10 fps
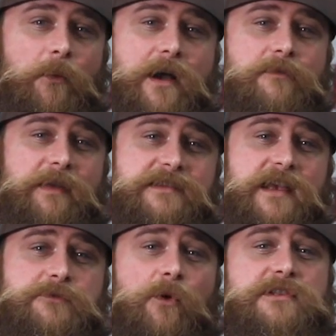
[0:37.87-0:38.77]
Well, as
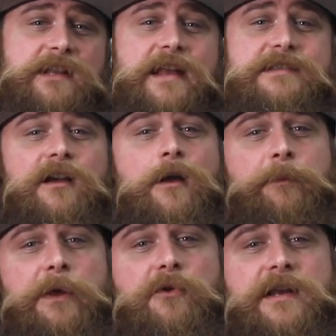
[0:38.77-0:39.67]
Acewell states, a
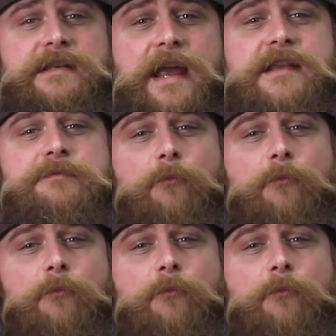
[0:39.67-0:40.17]
computer contains